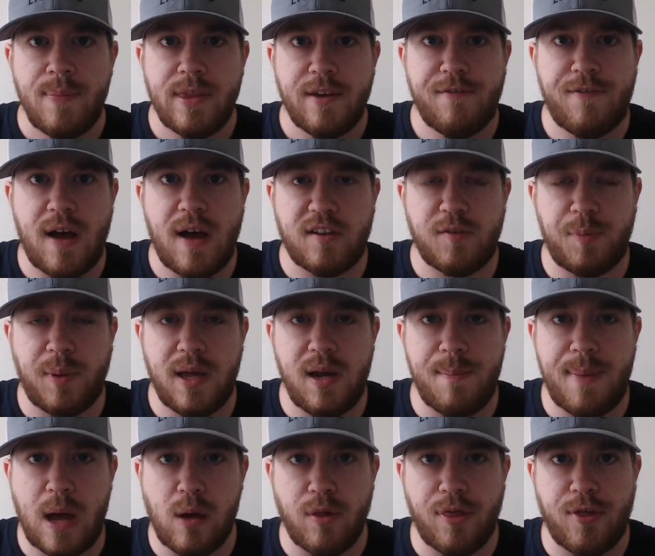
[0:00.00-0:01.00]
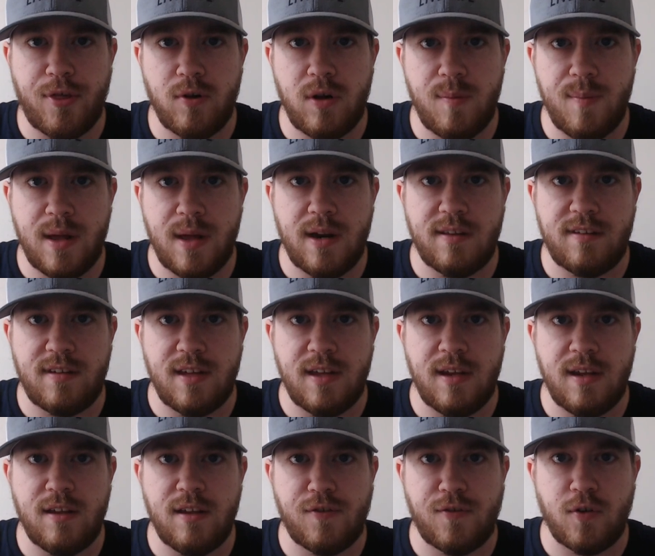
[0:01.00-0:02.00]
Fox played about 30 minutes
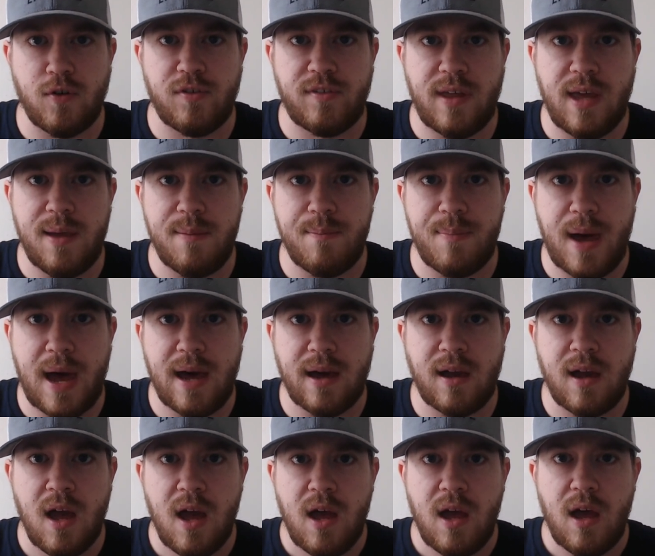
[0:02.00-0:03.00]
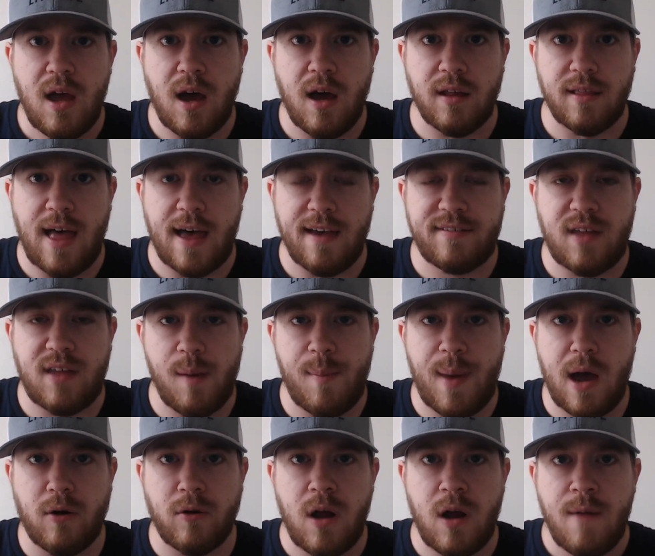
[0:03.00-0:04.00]
in his first game back last time
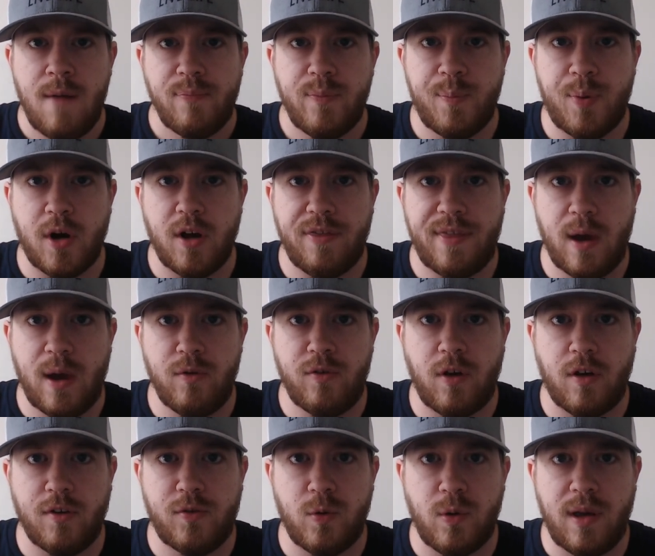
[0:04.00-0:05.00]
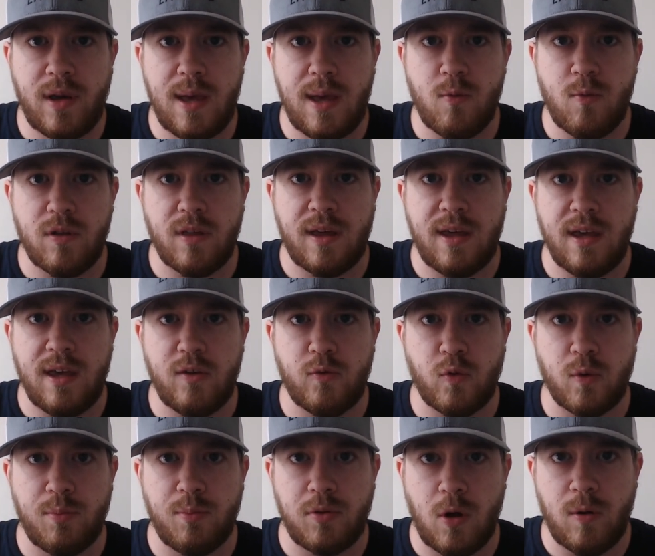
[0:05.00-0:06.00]
out, but that was also a game where the Kings
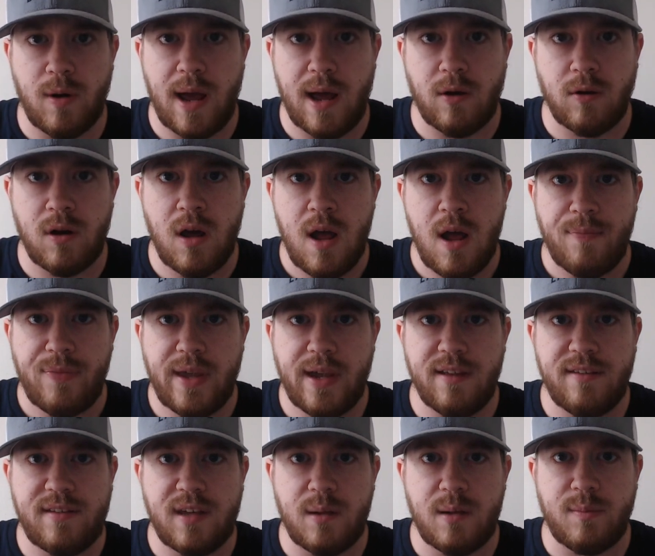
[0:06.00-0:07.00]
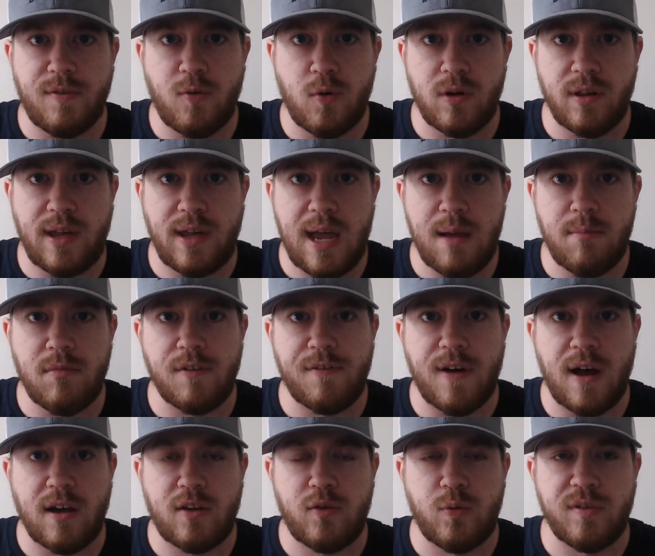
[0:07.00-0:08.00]
were blown out. They had said before the game that
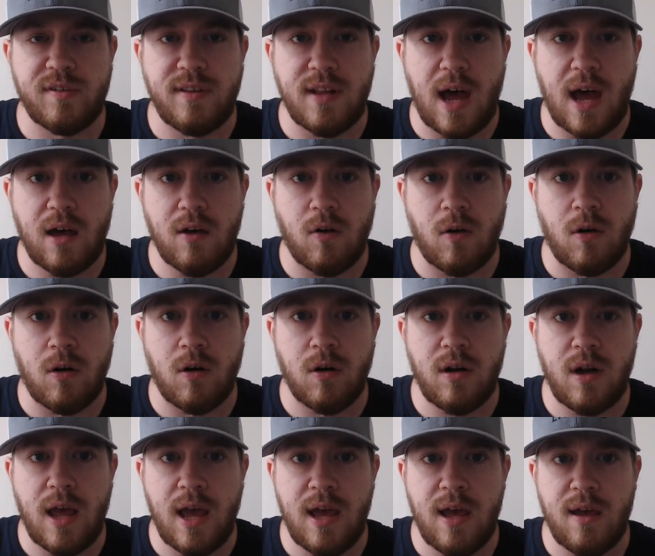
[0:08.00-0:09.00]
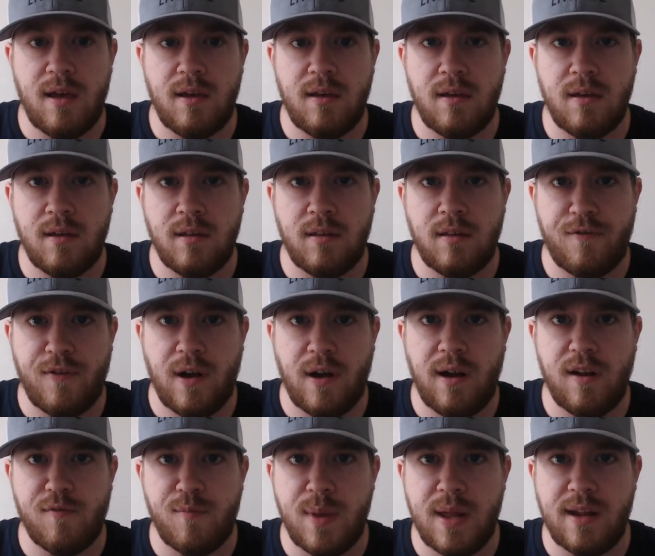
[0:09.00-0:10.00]
Fox was not on a
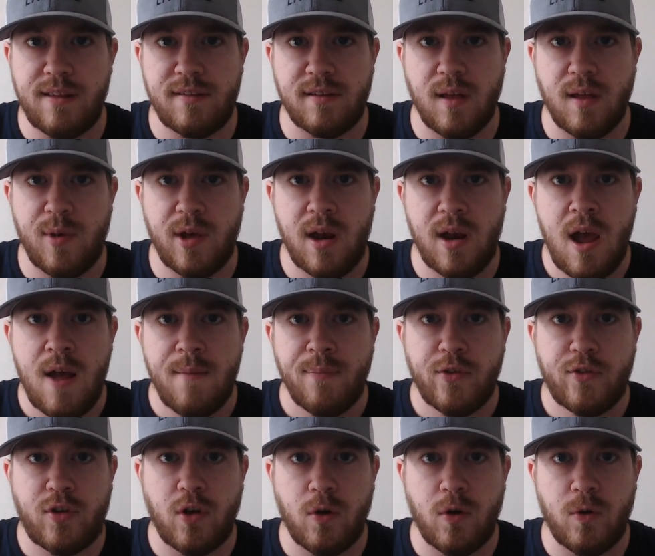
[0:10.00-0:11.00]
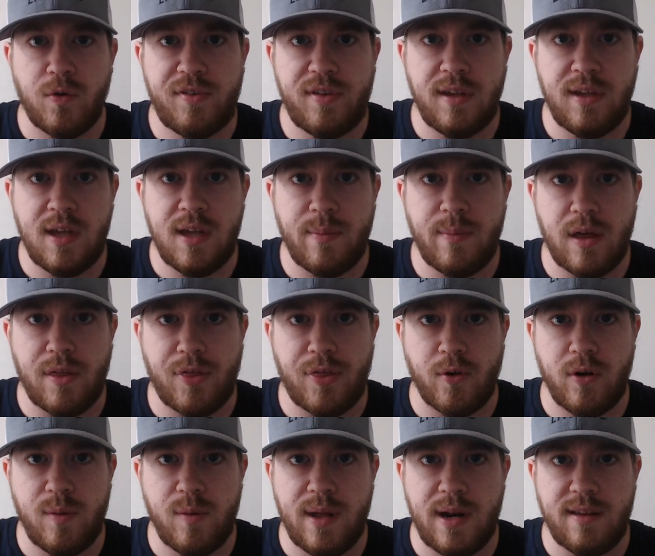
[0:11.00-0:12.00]
definitive minutes limit. So seeing him get
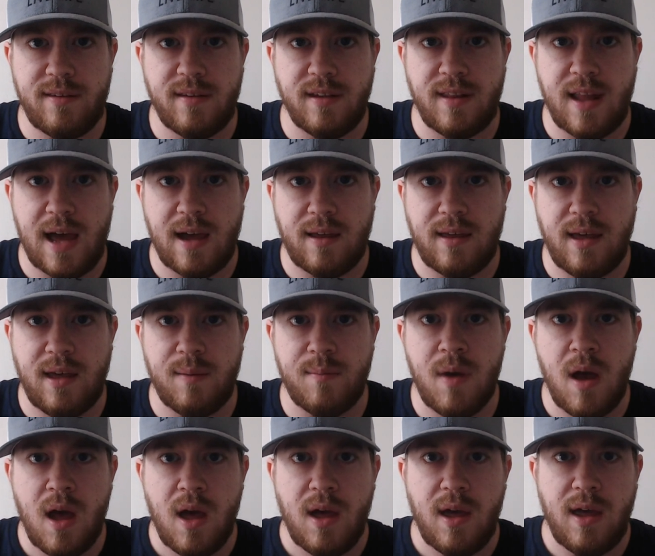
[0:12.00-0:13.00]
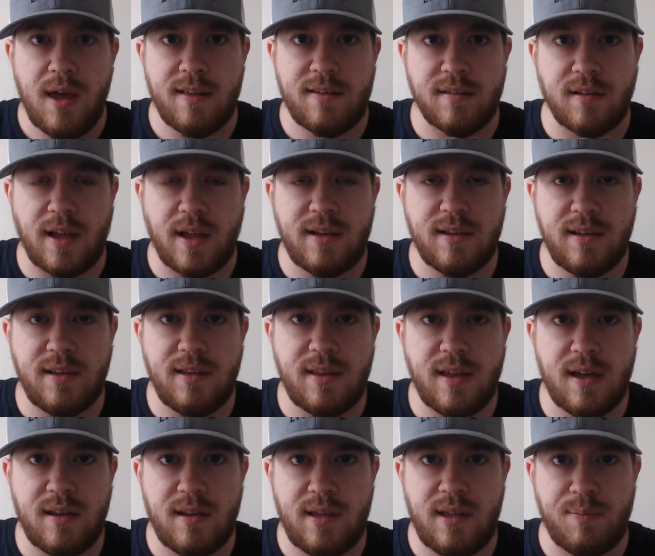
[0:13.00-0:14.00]
30 minutes in that game, it's likely
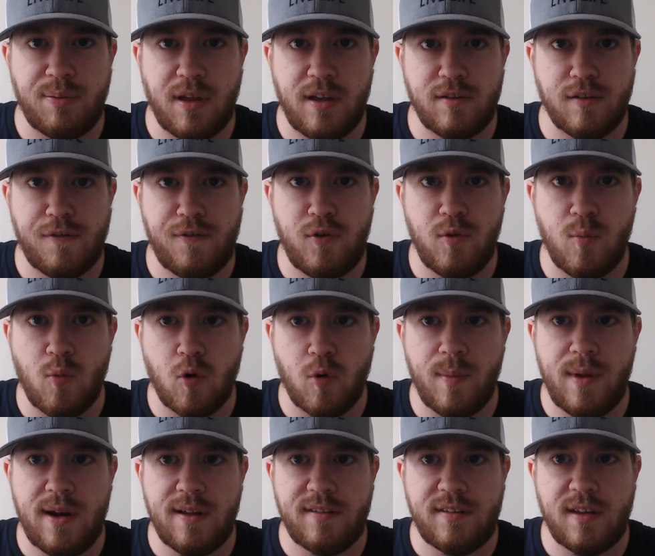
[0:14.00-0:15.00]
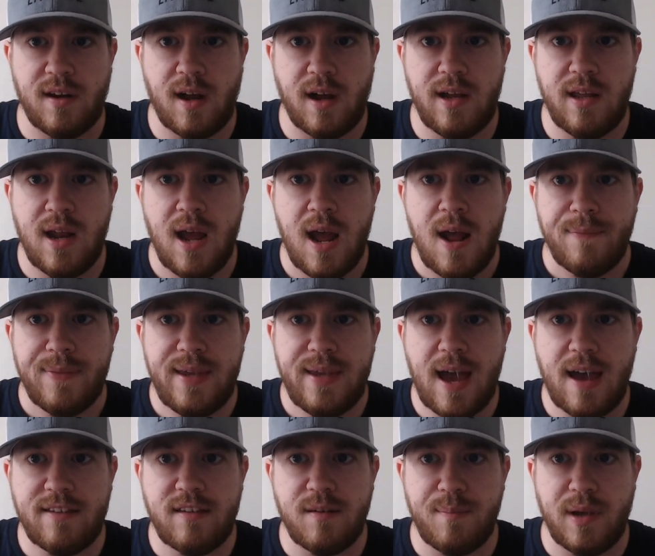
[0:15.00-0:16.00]
that he plays a few more minutes tonight. He
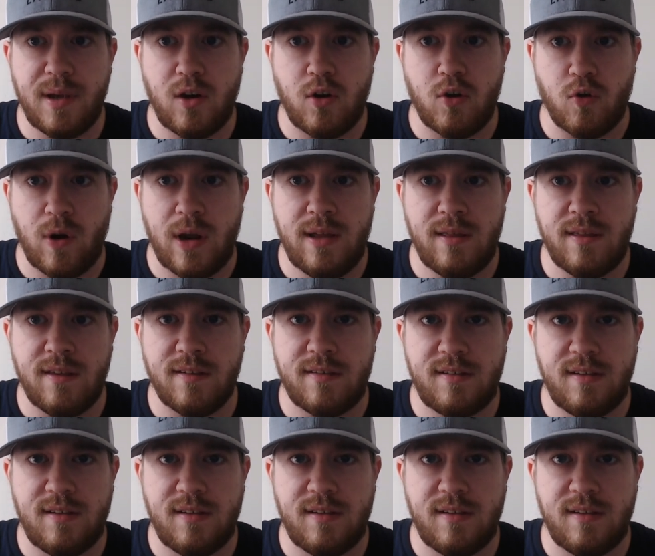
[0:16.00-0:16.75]
hasn't been great this